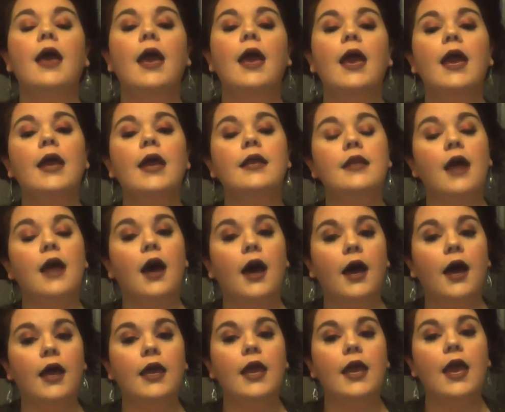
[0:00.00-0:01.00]
And
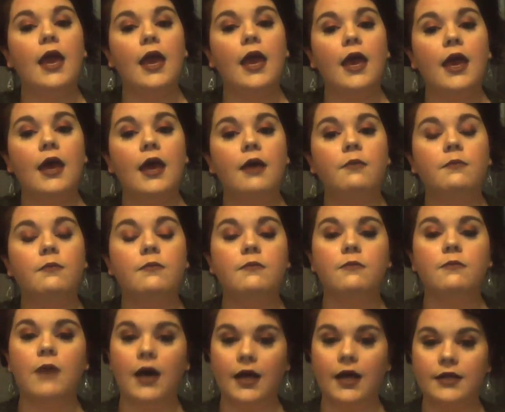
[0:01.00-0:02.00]
I am,
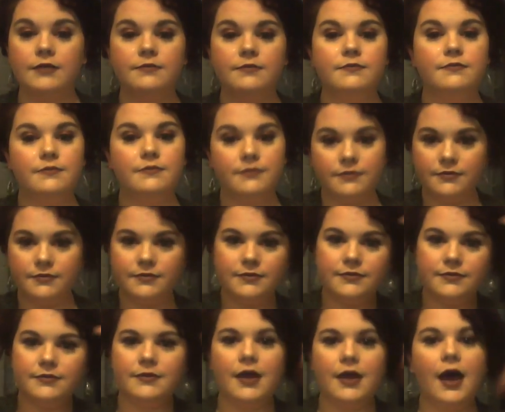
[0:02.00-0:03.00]
well,
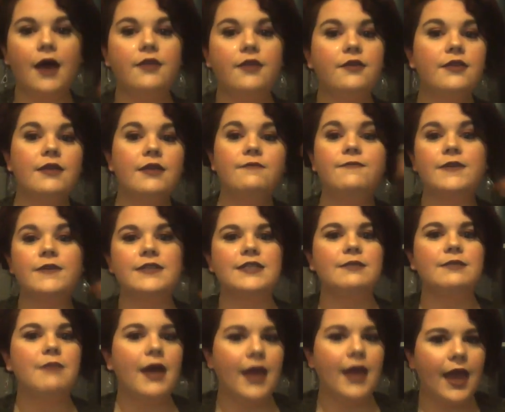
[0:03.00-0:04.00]
other than
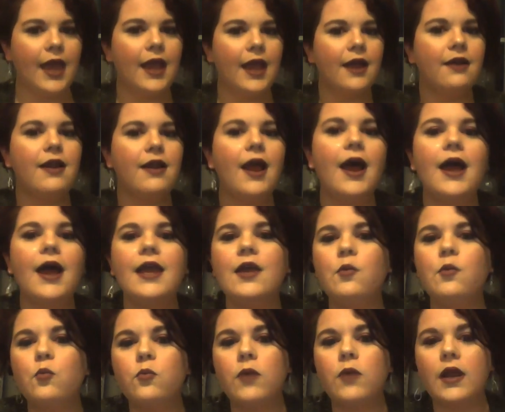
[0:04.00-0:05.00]
fixing my hair, I
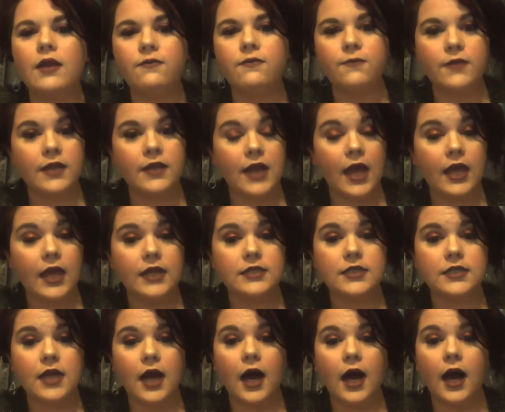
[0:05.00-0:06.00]
am ready for the night.
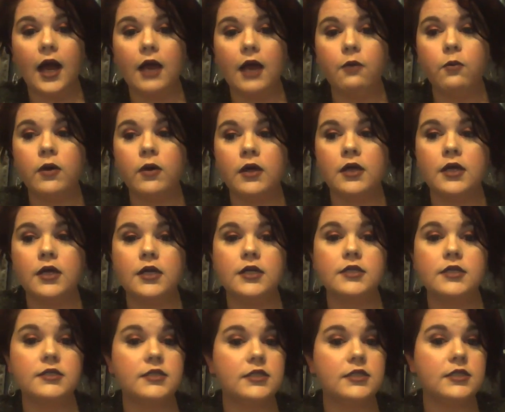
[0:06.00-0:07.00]
I
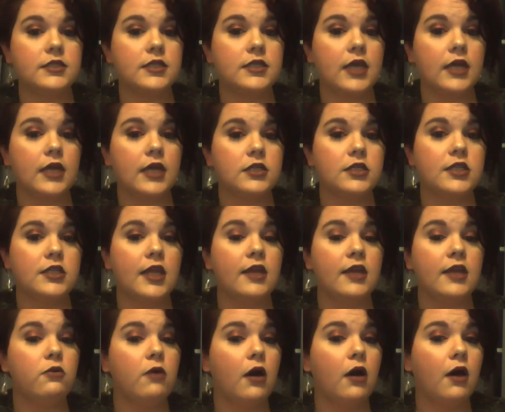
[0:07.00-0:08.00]
will
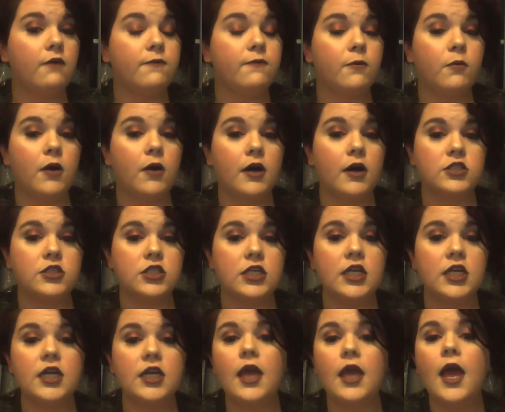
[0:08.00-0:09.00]
thank you all for
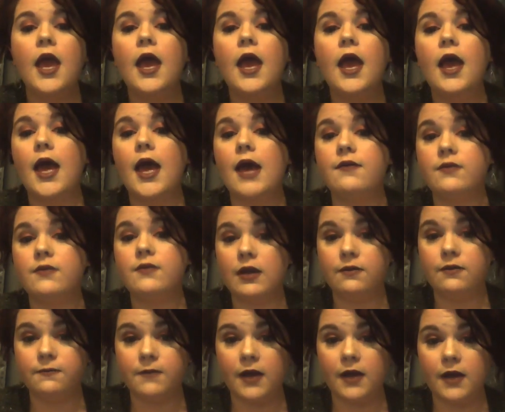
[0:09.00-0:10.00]
watching. Have a
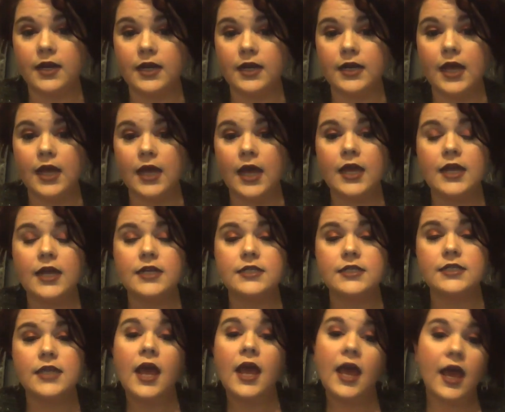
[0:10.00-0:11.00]
great Friday
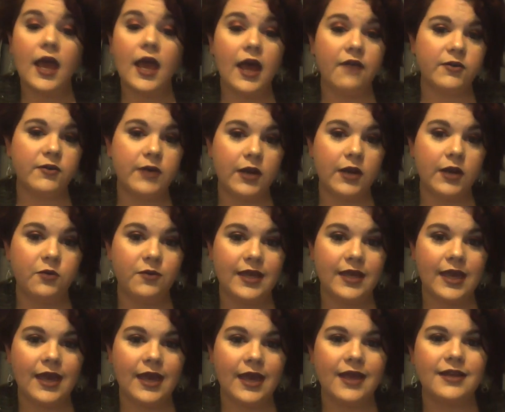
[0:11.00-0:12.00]
night. Have a great
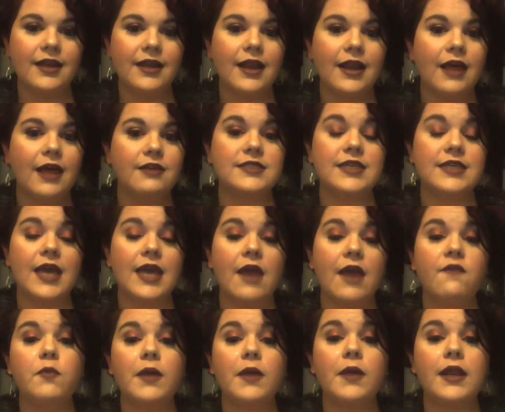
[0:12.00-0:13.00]
weekend. And I'll see
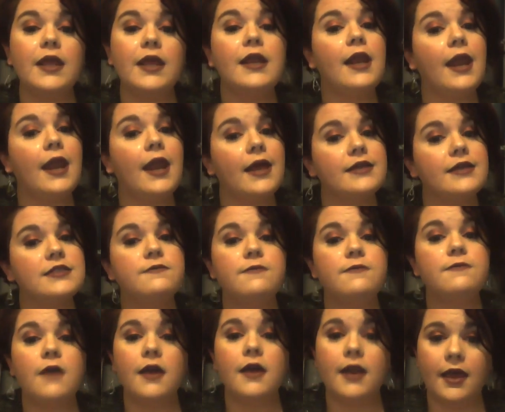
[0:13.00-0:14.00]
everybody next
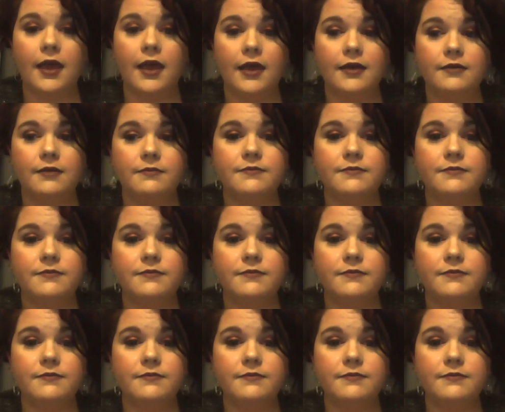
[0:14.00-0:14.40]
Friday.